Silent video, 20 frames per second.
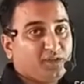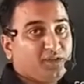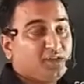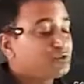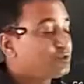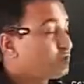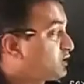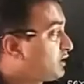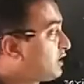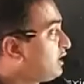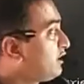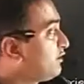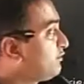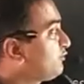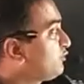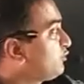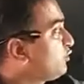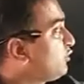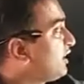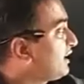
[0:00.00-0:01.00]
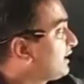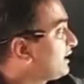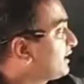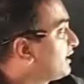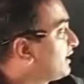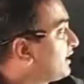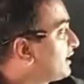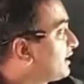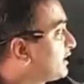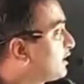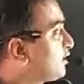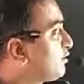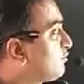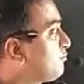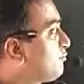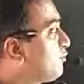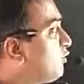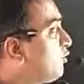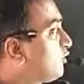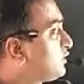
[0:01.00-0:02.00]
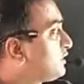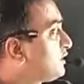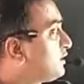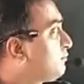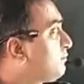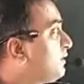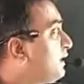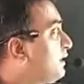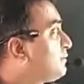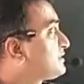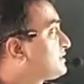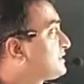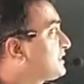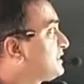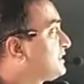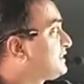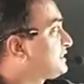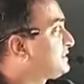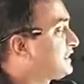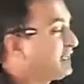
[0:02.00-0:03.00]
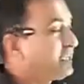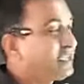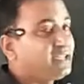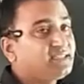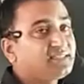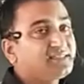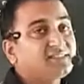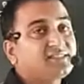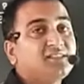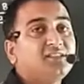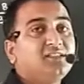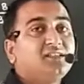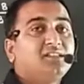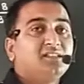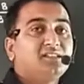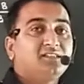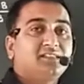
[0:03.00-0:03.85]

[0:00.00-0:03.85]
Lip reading: So if you are connecting both the bulbs in series,